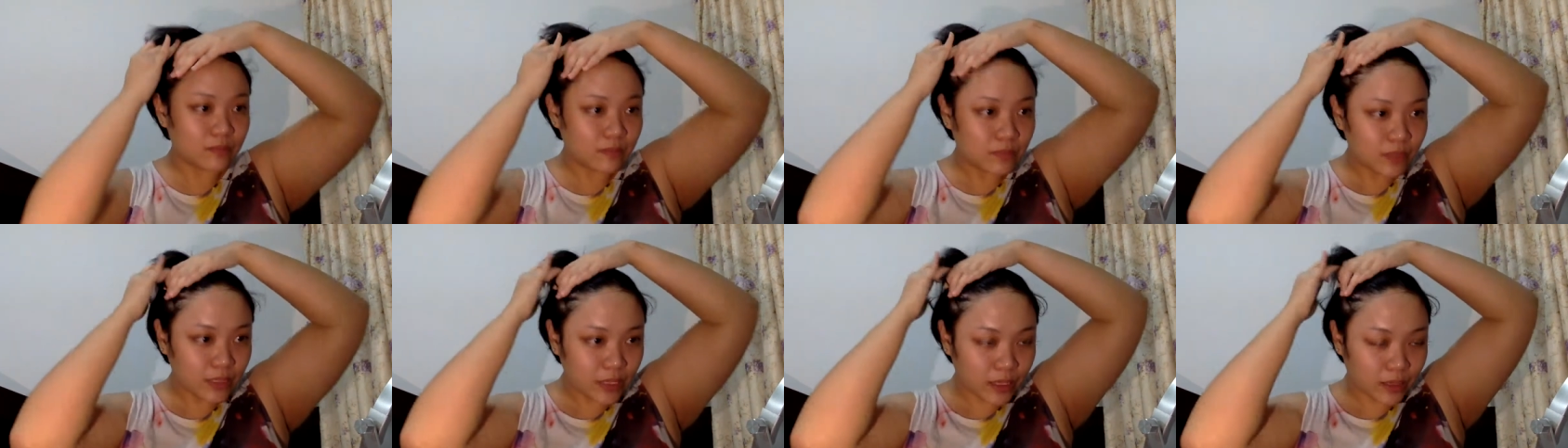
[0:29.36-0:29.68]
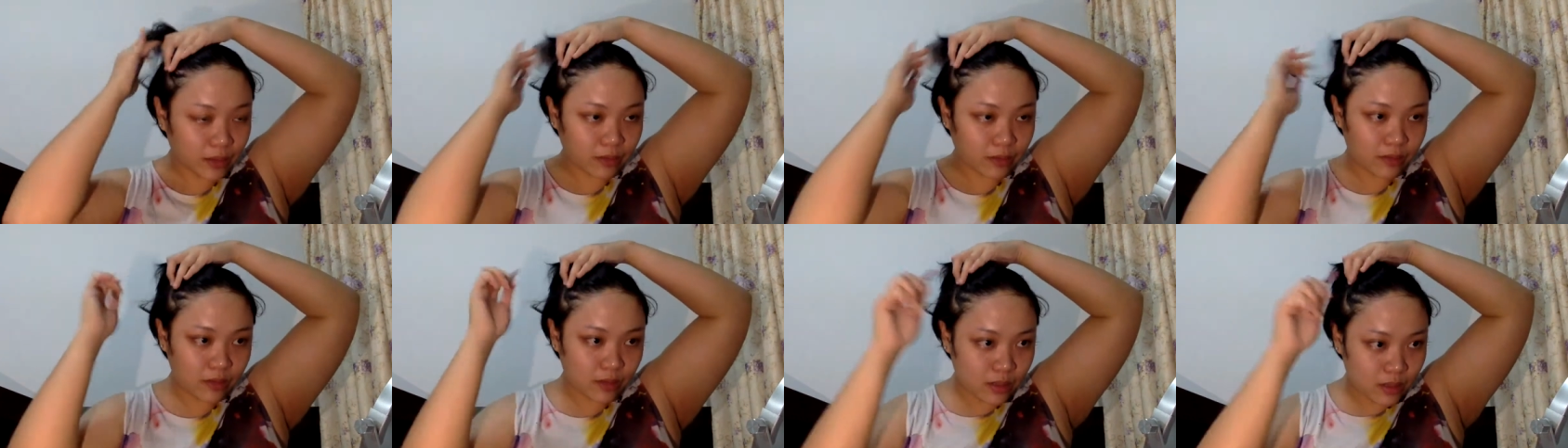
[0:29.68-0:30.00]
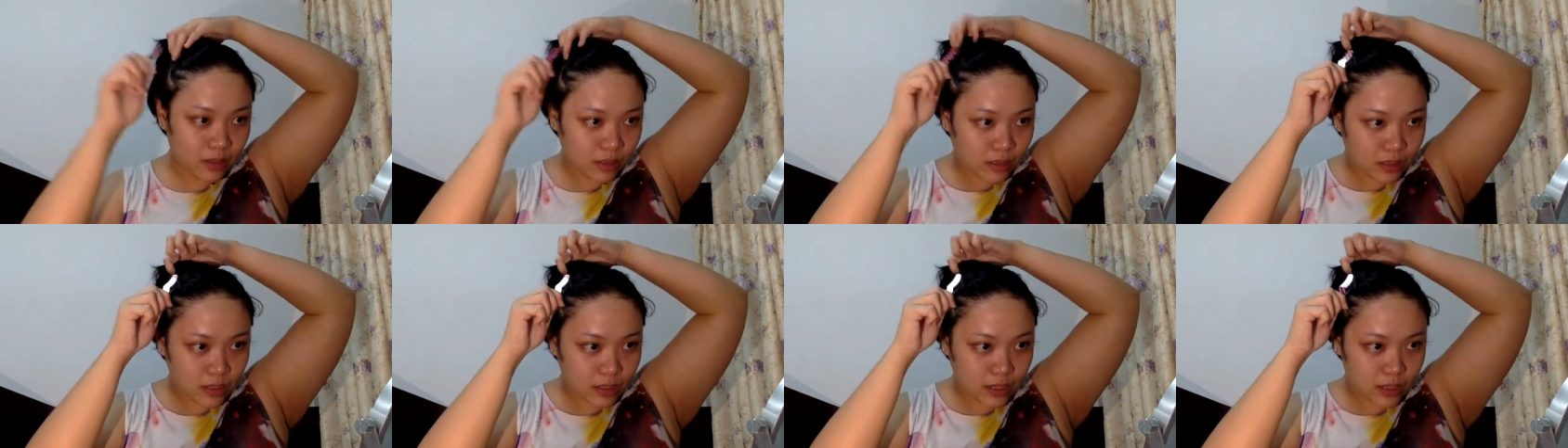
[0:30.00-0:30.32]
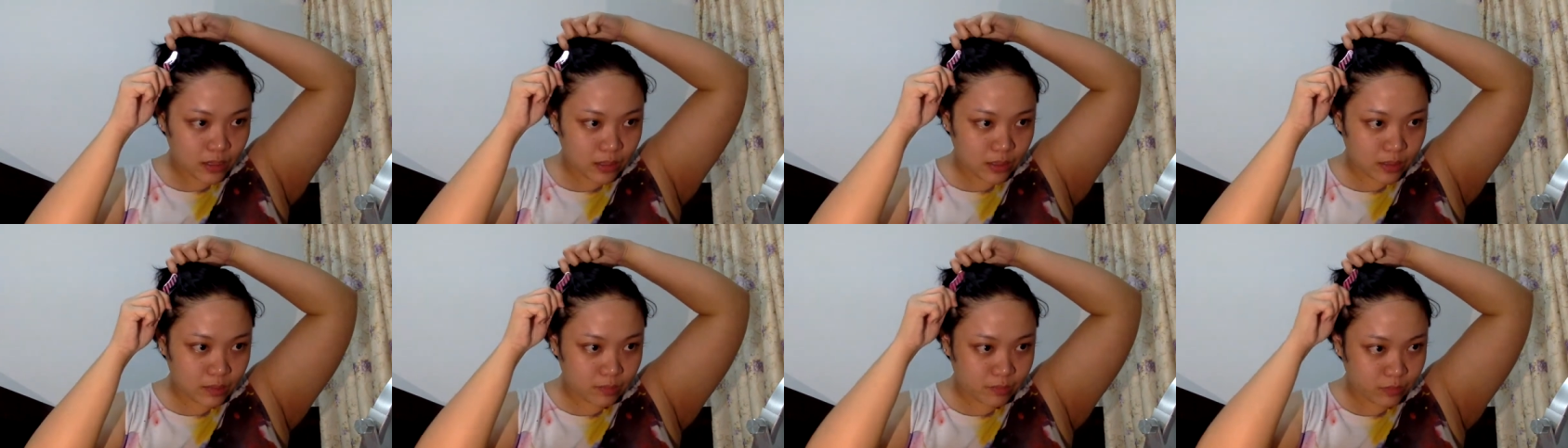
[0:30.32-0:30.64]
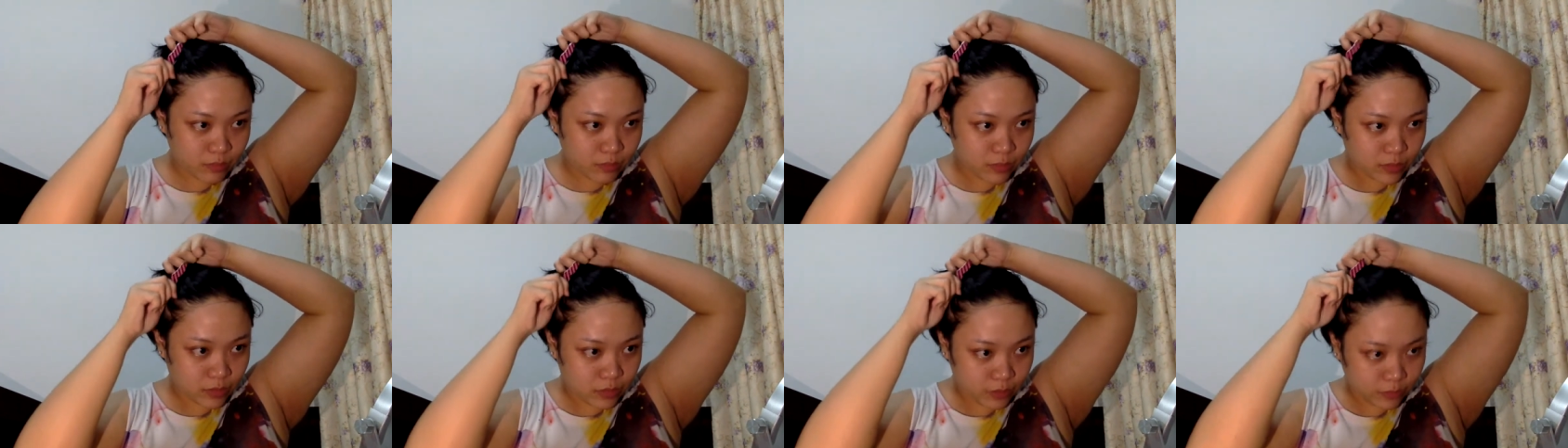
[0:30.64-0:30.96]
Okay,
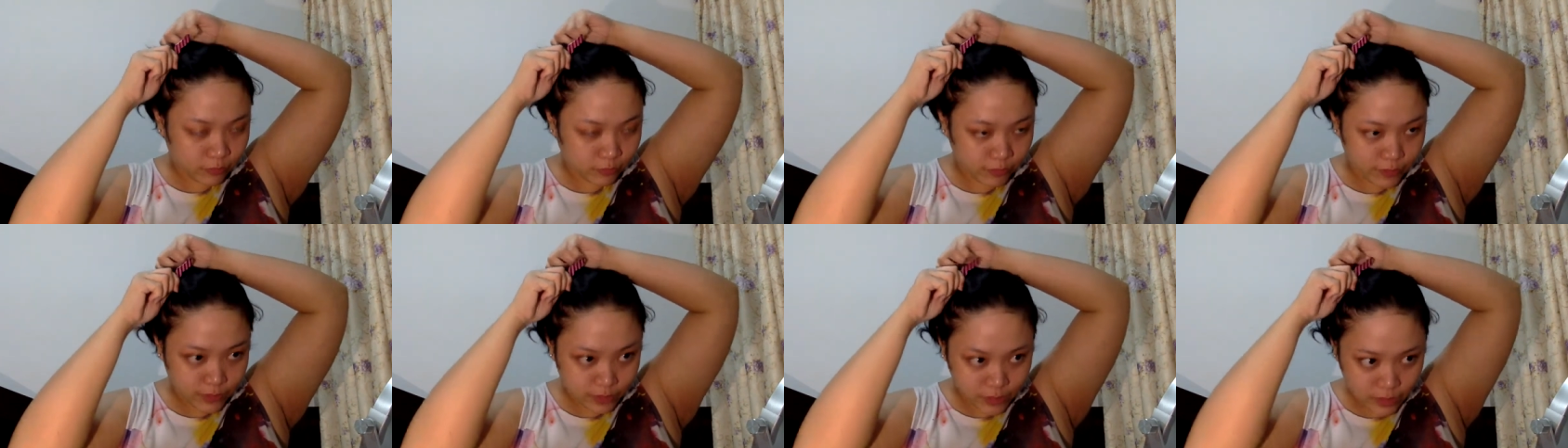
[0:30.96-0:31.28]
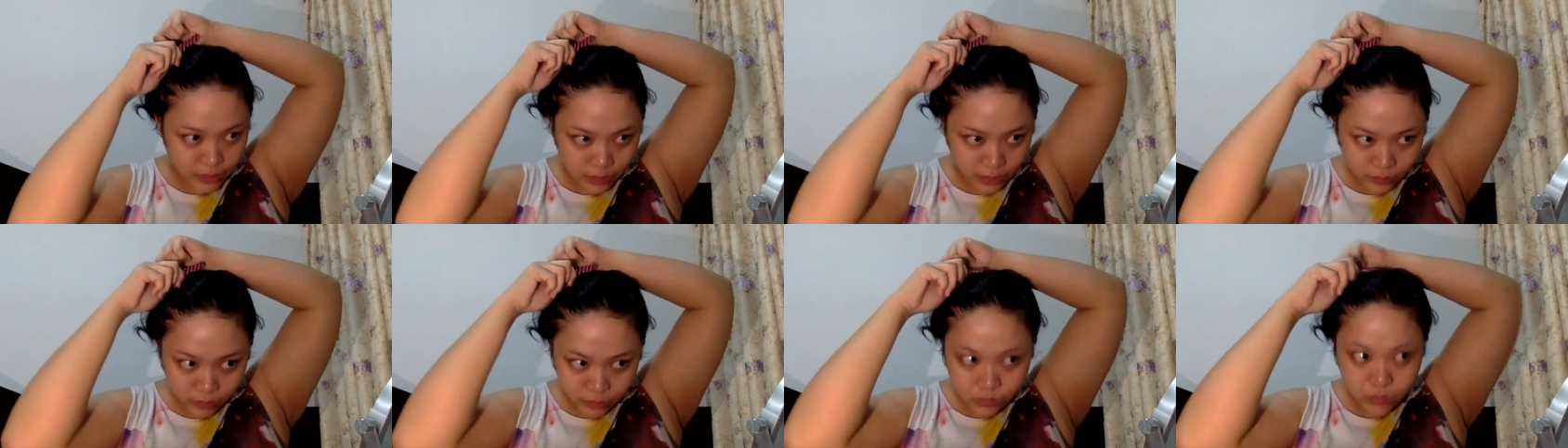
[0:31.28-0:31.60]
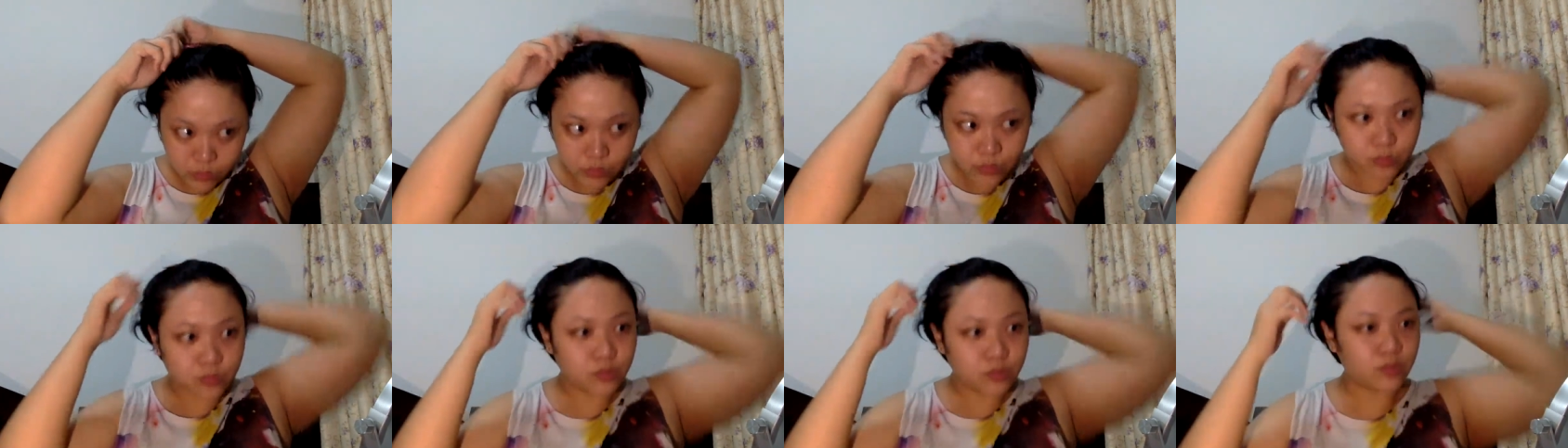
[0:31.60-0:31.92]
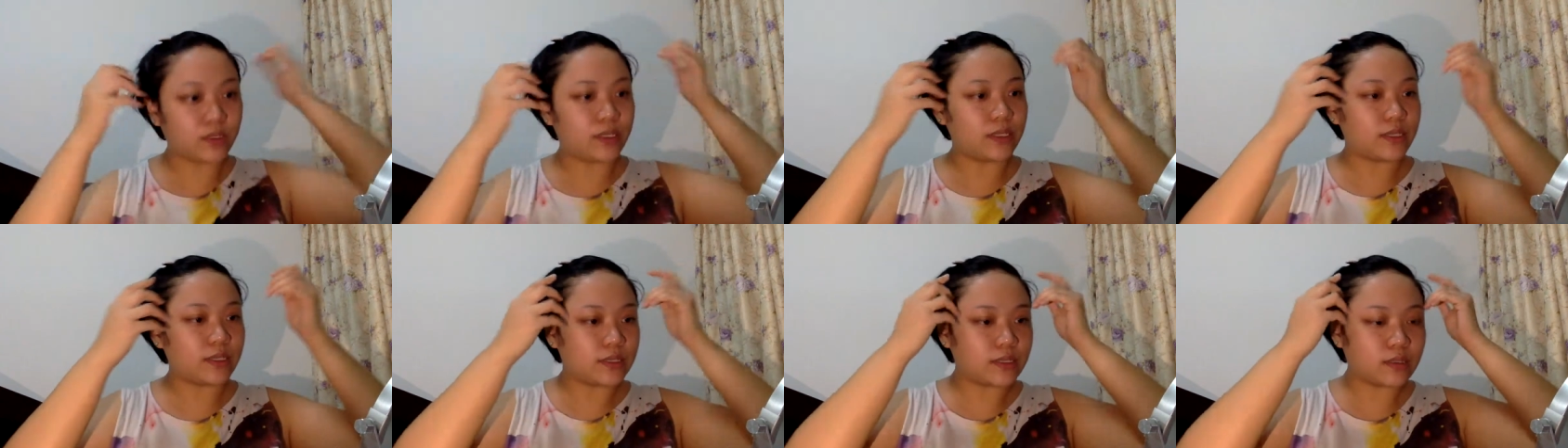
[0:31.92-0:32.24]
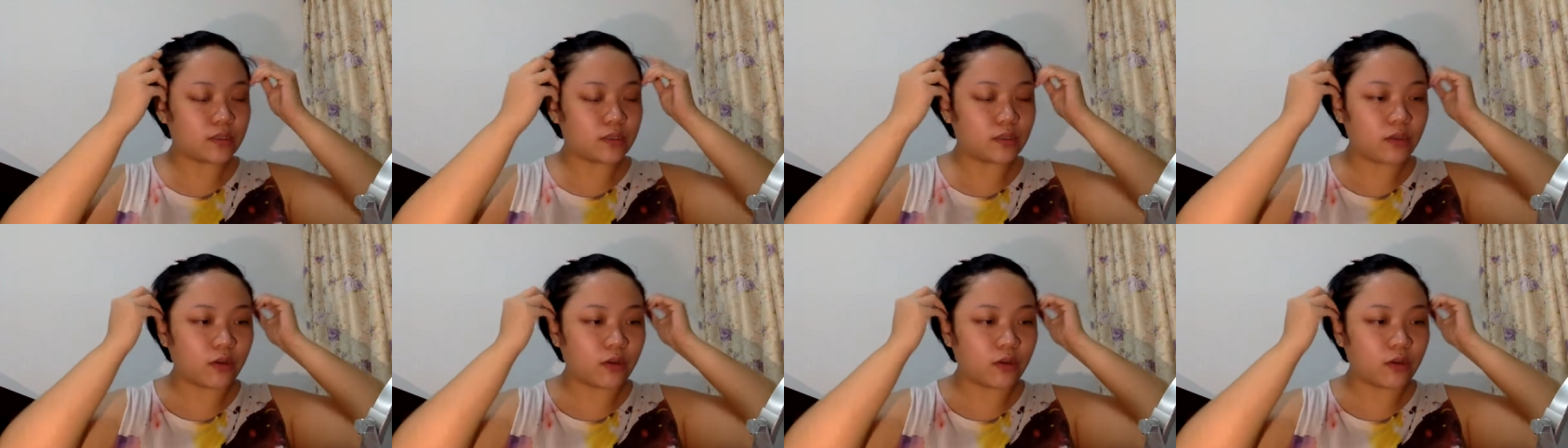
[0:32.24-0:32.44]
the first thing I'll do is,